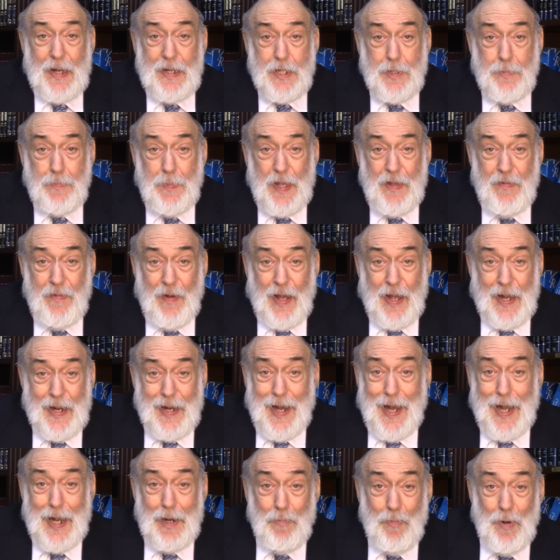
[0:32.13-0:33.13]
Spivak.
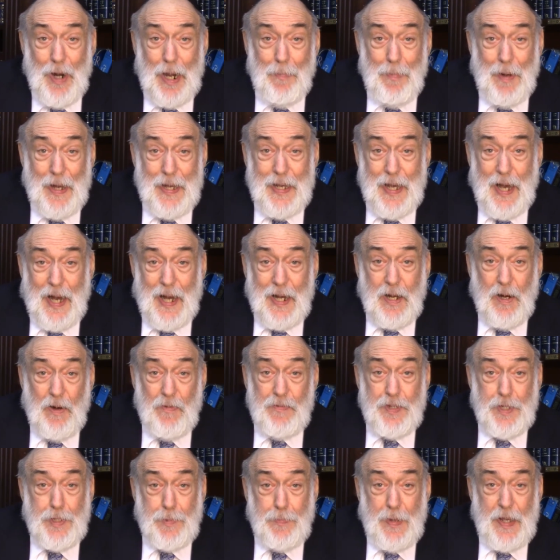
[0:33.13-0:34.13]
I'm Rabbi
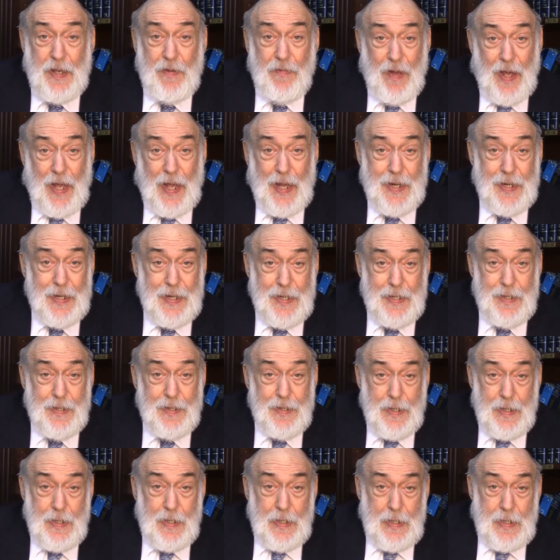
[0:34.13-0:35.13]
Yaakov Spivak, and
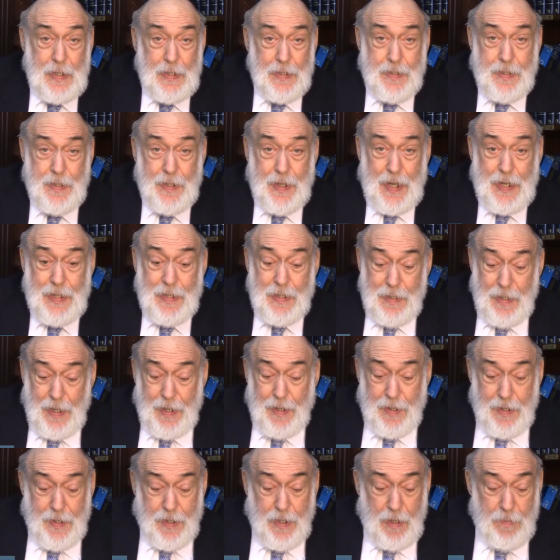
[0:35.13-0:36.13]
today's
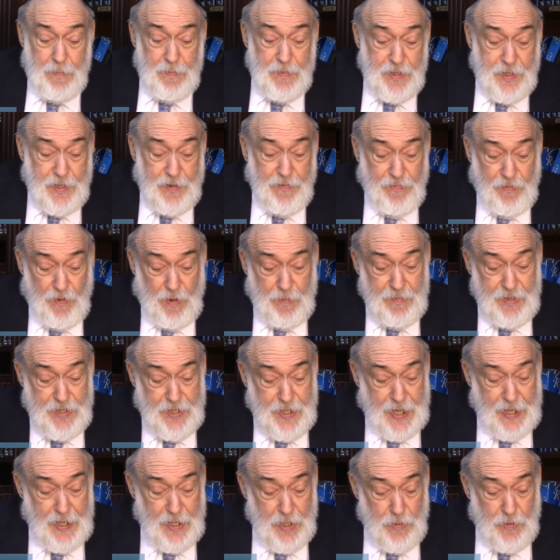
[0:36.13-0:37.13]
letter comes from
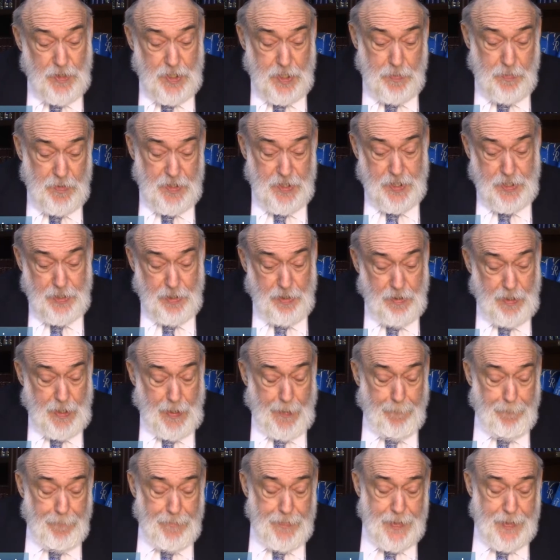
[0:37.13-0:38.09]
St. Louis, Missouri.